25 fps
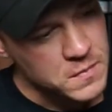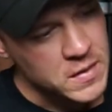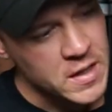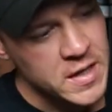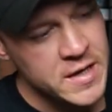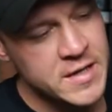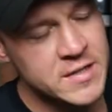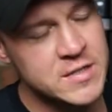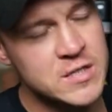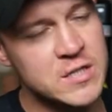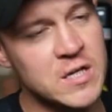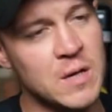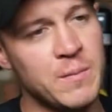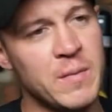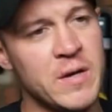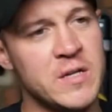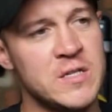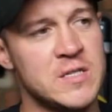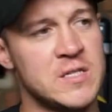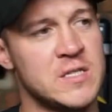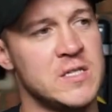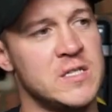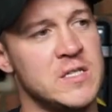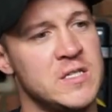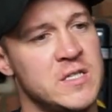In some
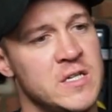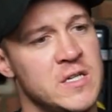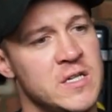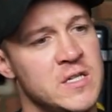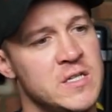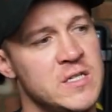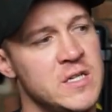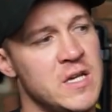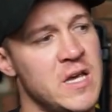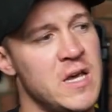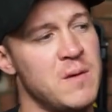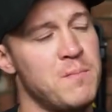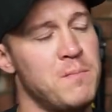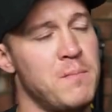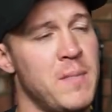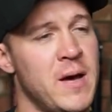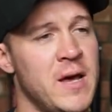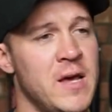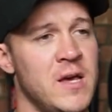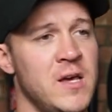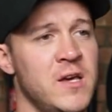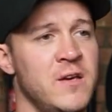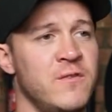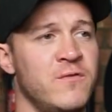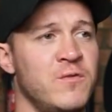instances, it
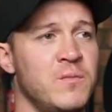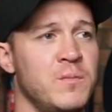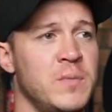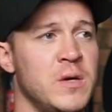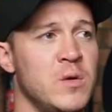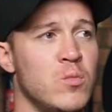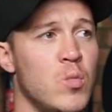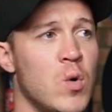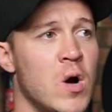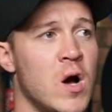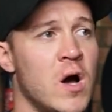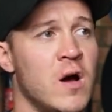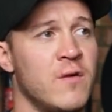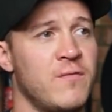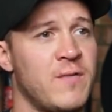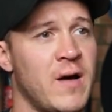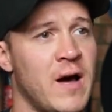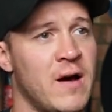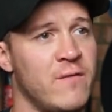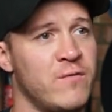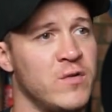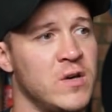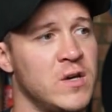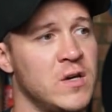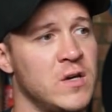may even be worth
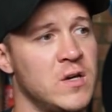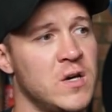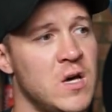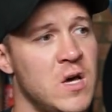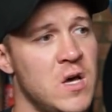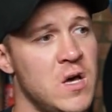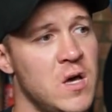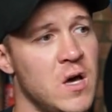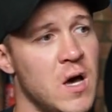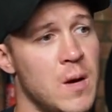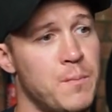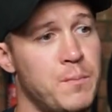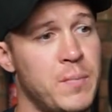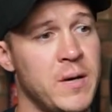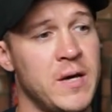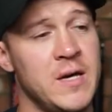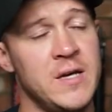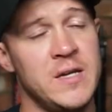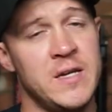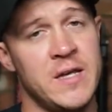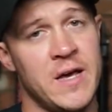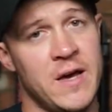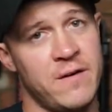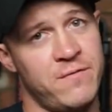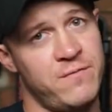having a
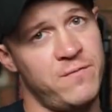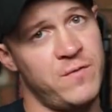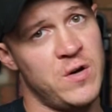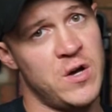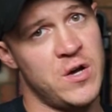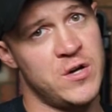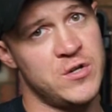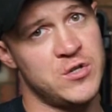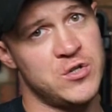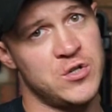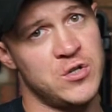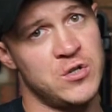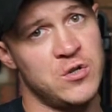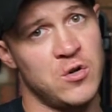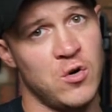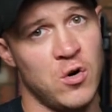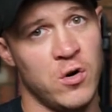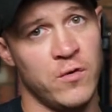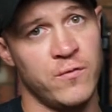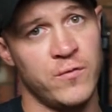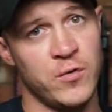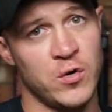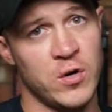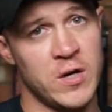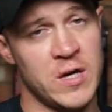PDF version
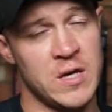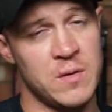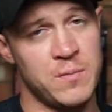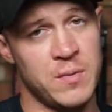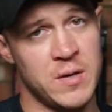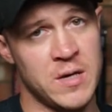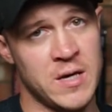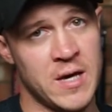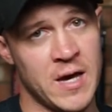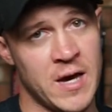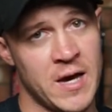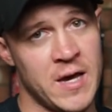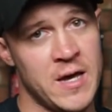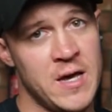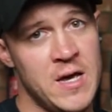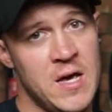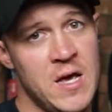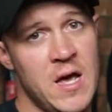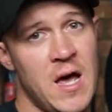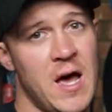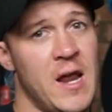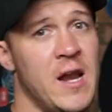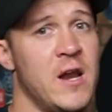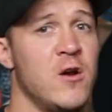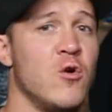of your EPK
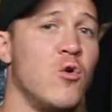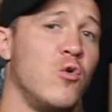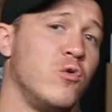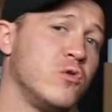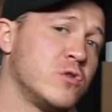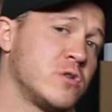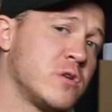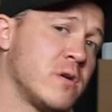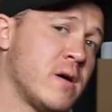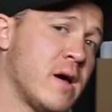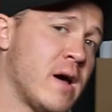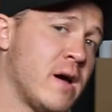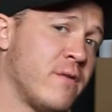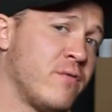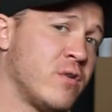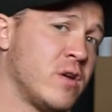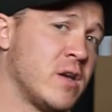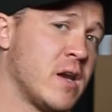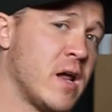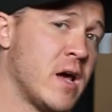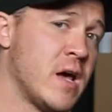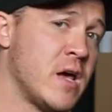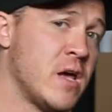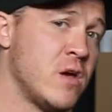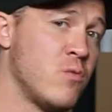and then also
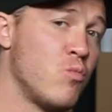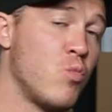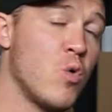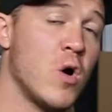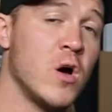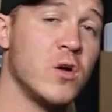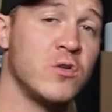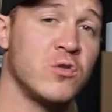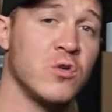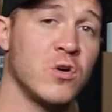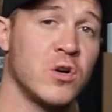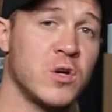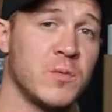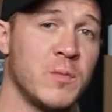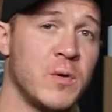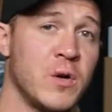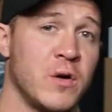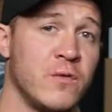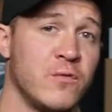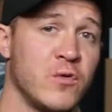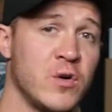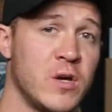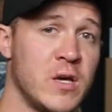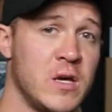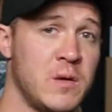having a Word document
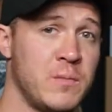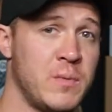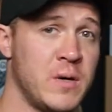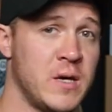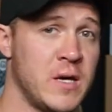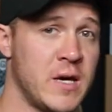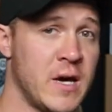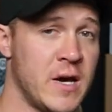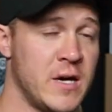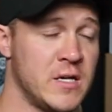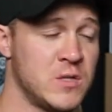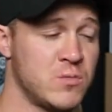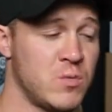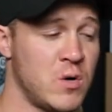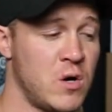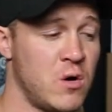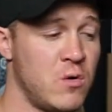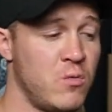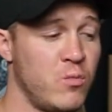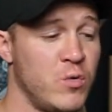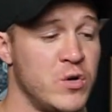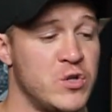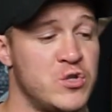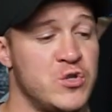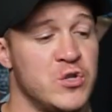of your EPK as
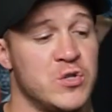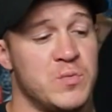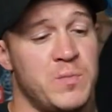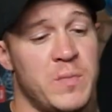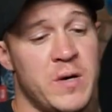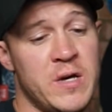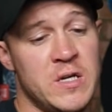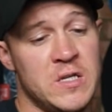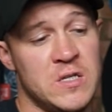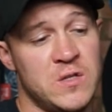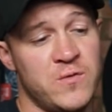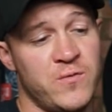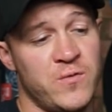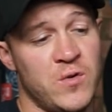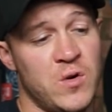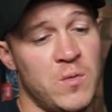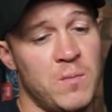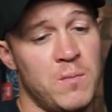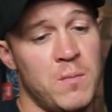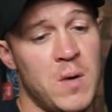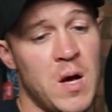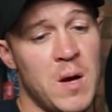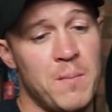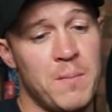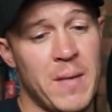well, which just means
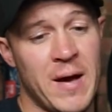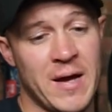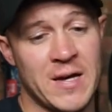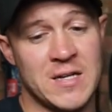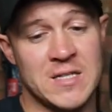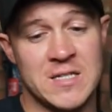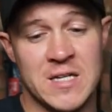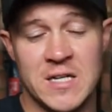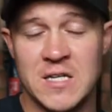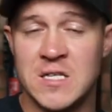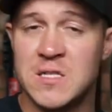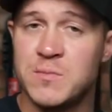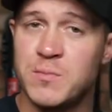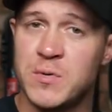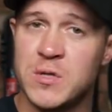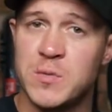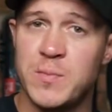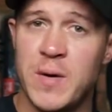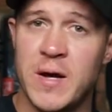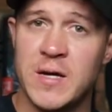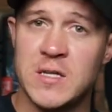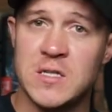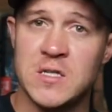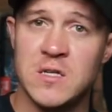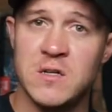from a magazine's
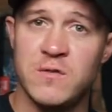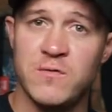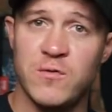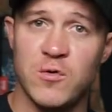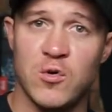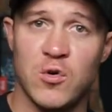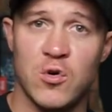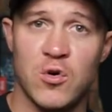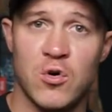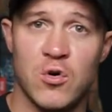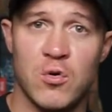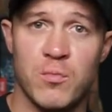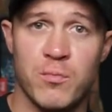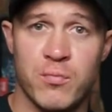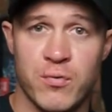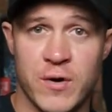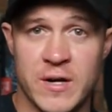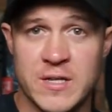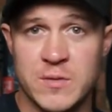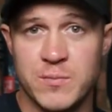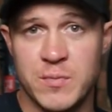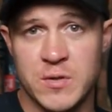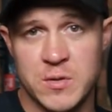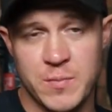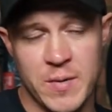perspective or
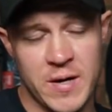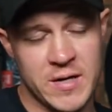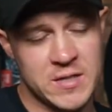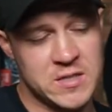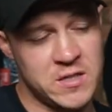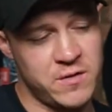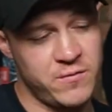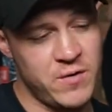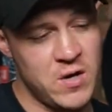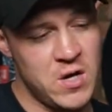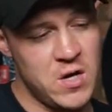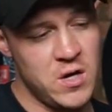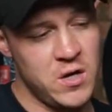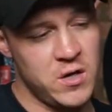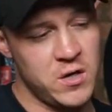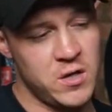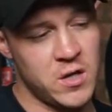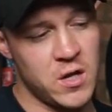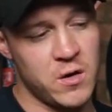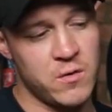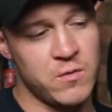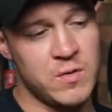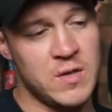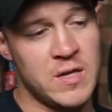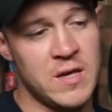press perspective, you
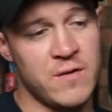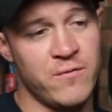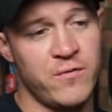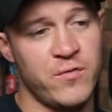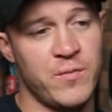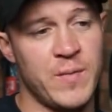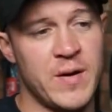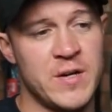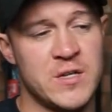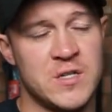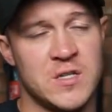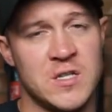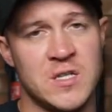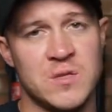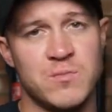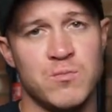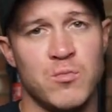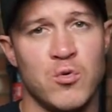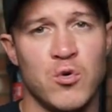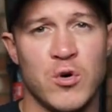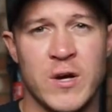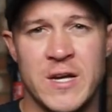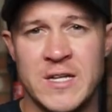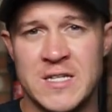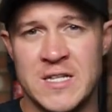know, the information is
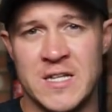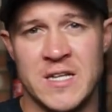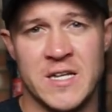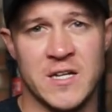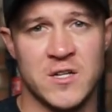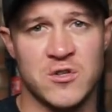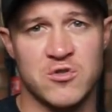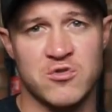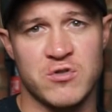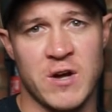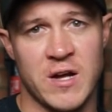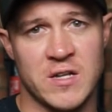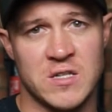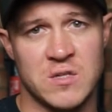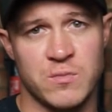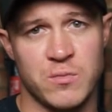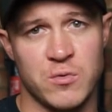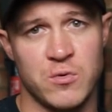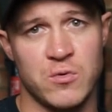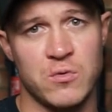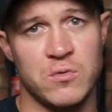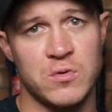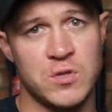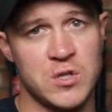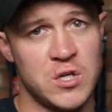more easily
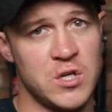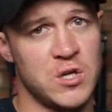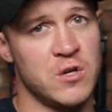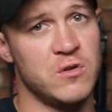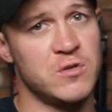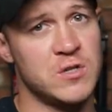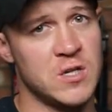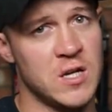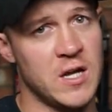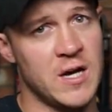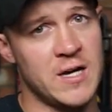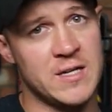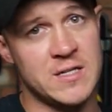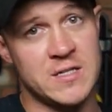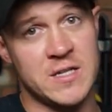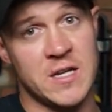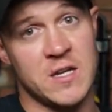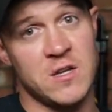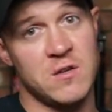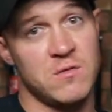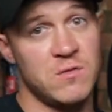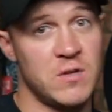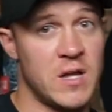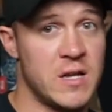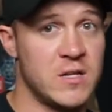extractable to utilize
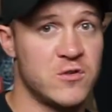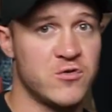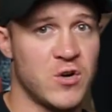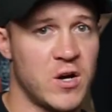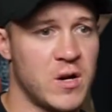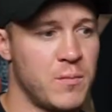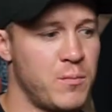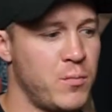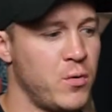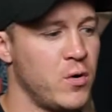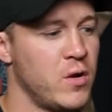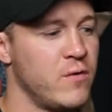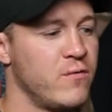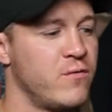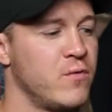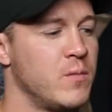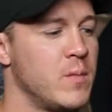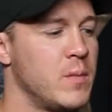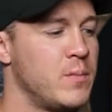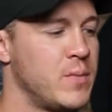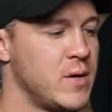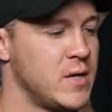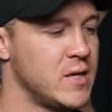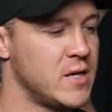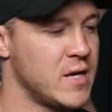than trying to pull it from
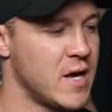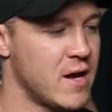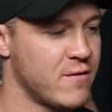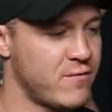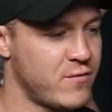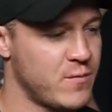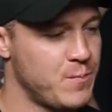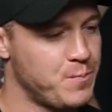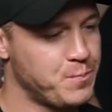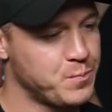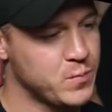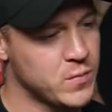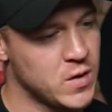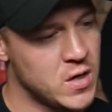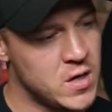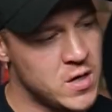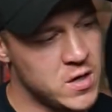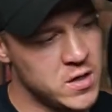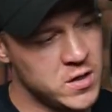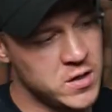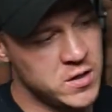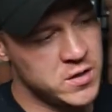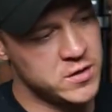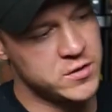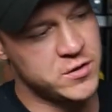a PDF.
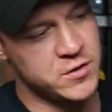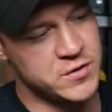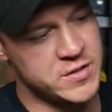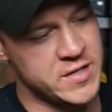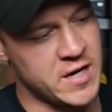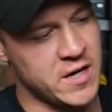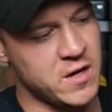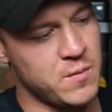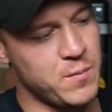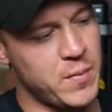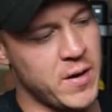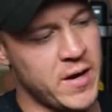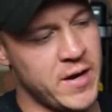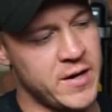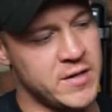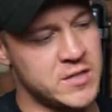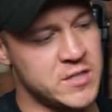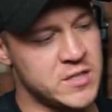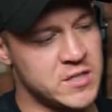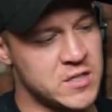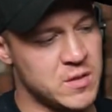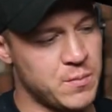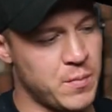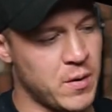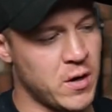So second page
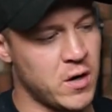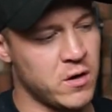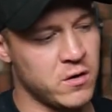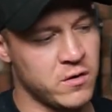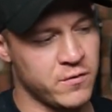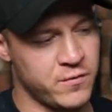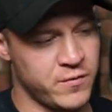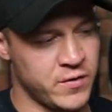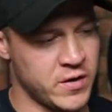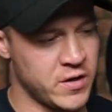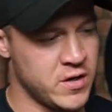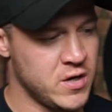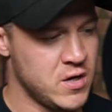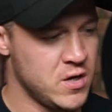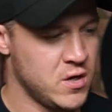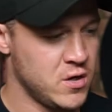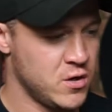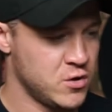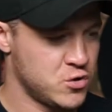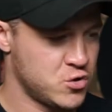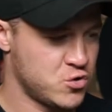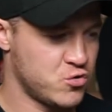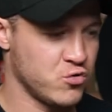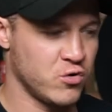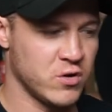is the biography.
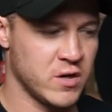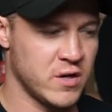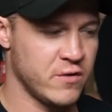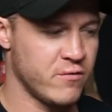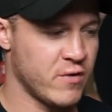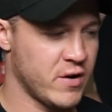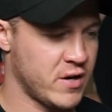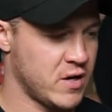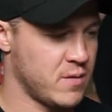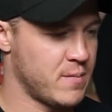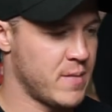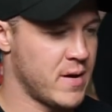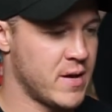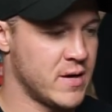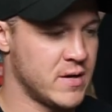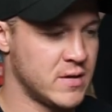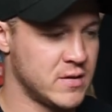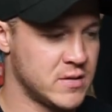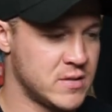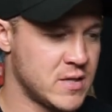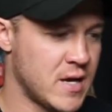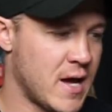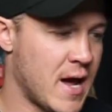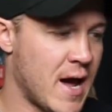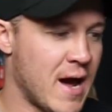Strongly
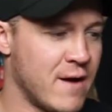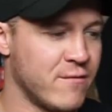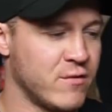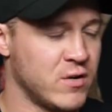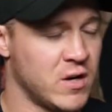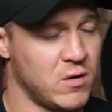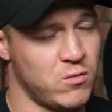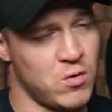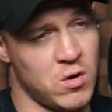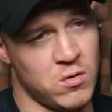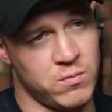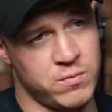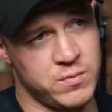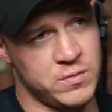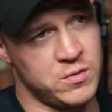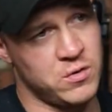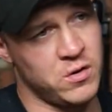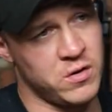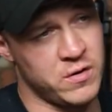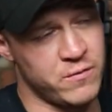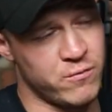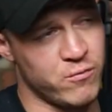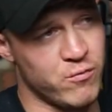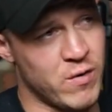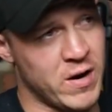recommend having, well,
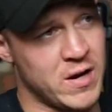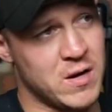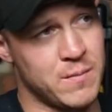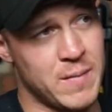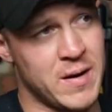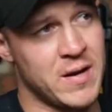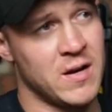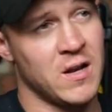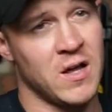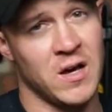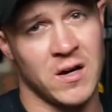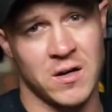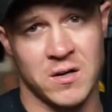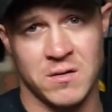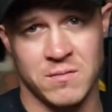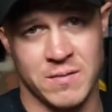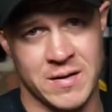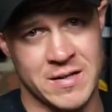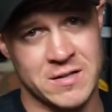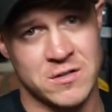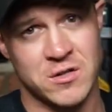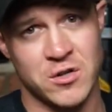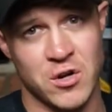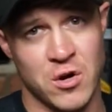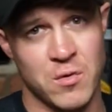not even recommend, like,
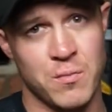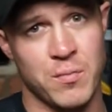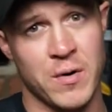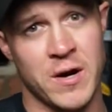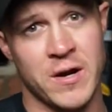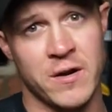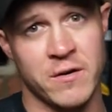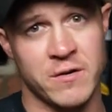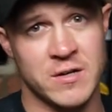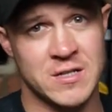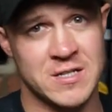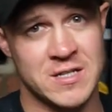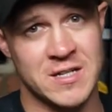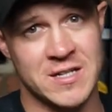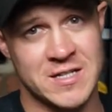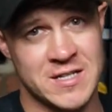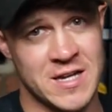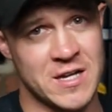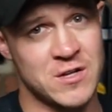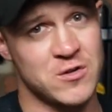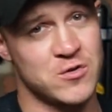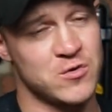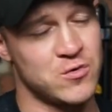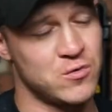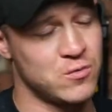it's a no-brainer, it's an
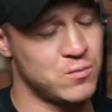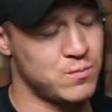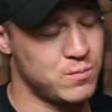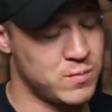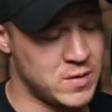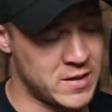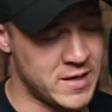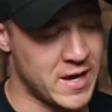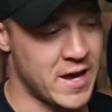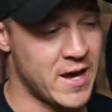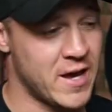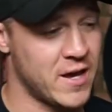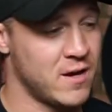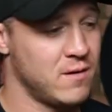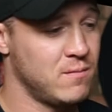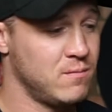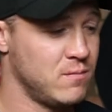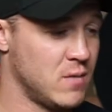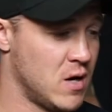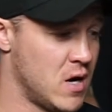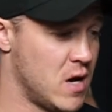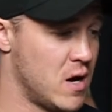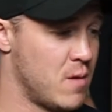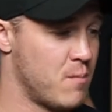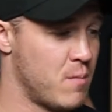essential. Get it
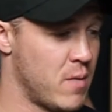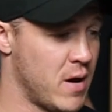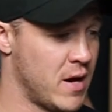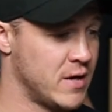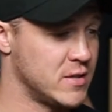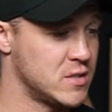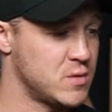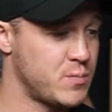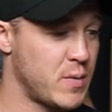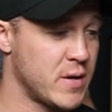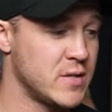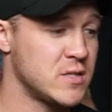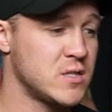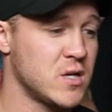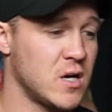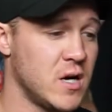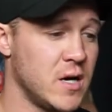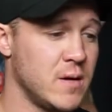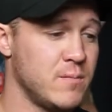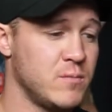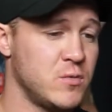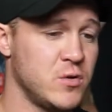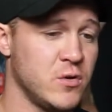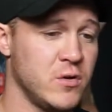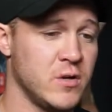and spend
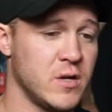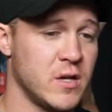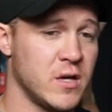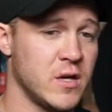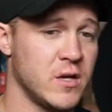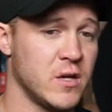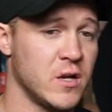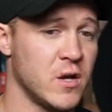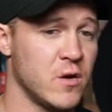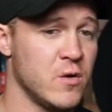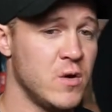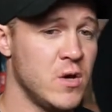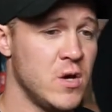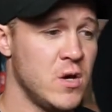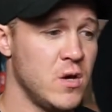time doing it, you know.